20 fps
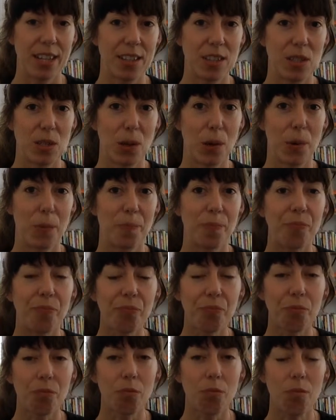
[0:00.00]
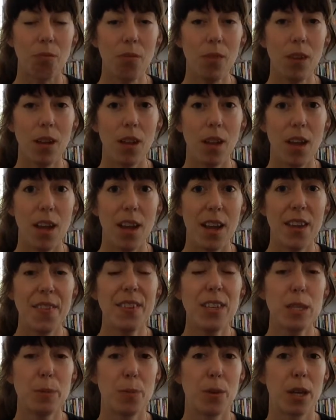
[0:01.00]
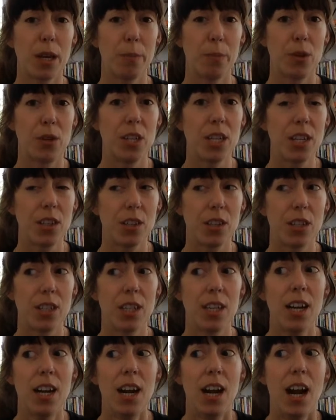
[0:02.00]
And so in this book in particular,